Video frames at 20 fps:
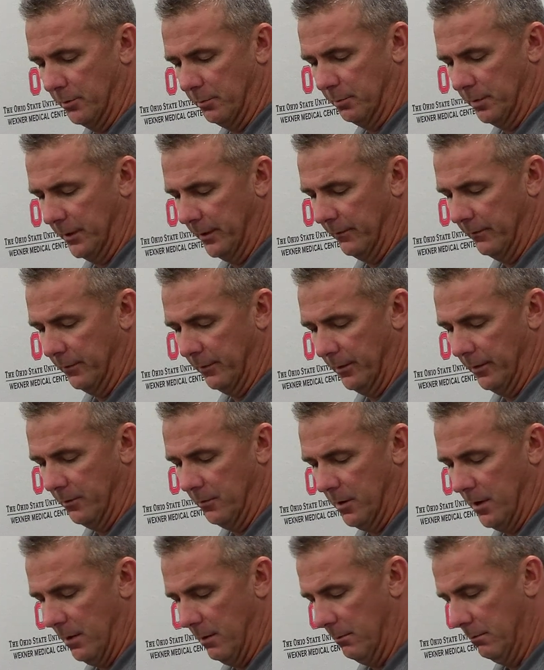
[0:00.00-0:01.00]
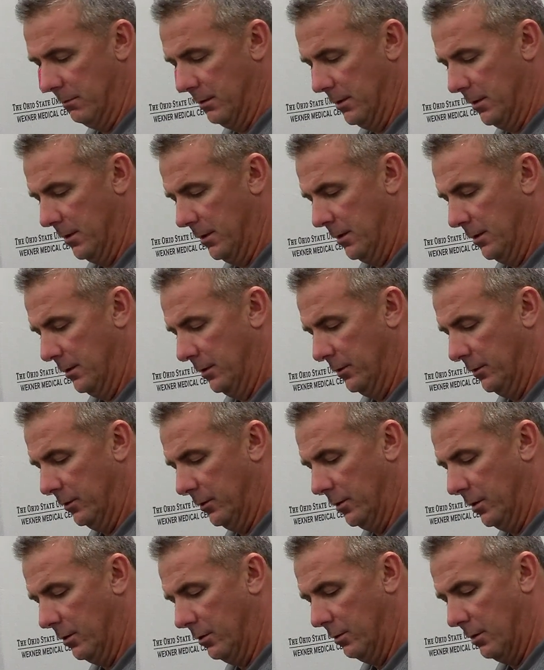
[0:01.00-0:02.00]
played very well.
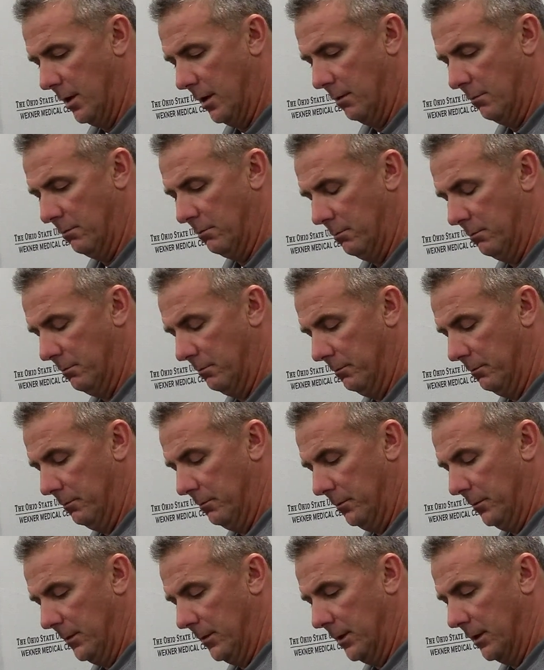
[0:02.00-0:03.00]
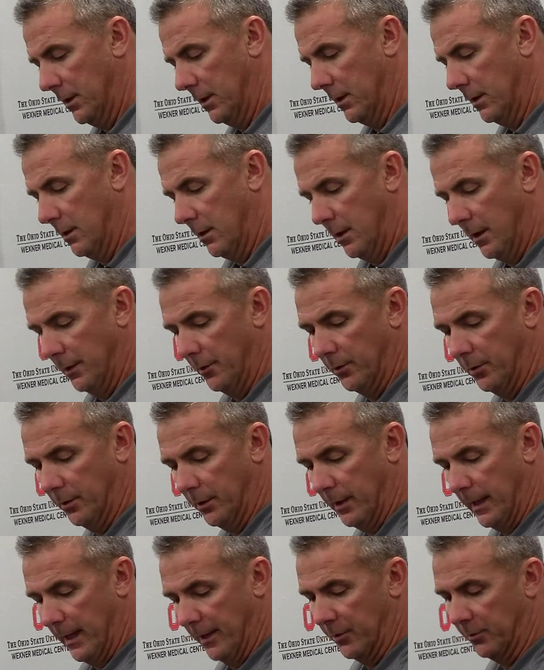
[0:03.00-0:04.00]
So on to
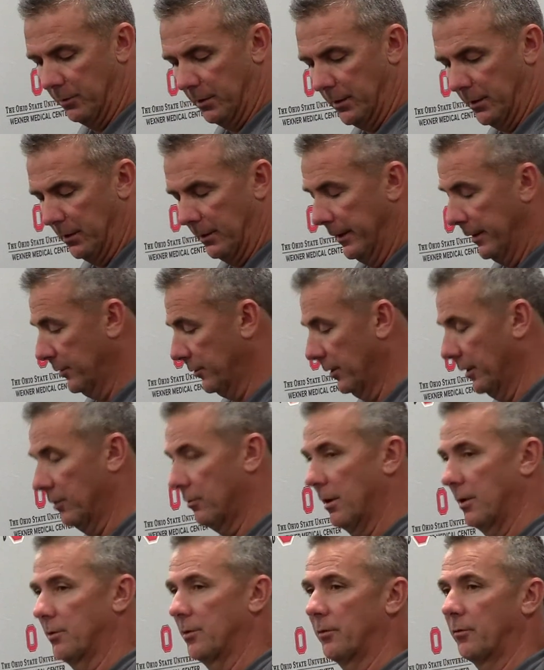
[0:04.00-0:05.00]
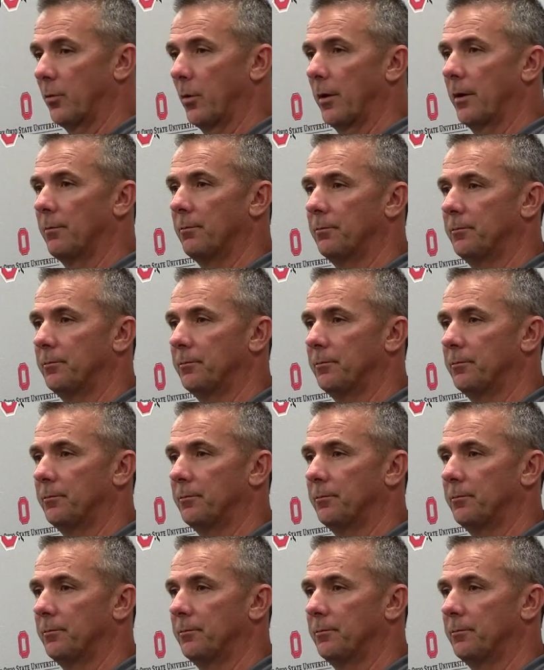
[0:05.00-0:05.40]
the next one, and I'll answer your questions for you.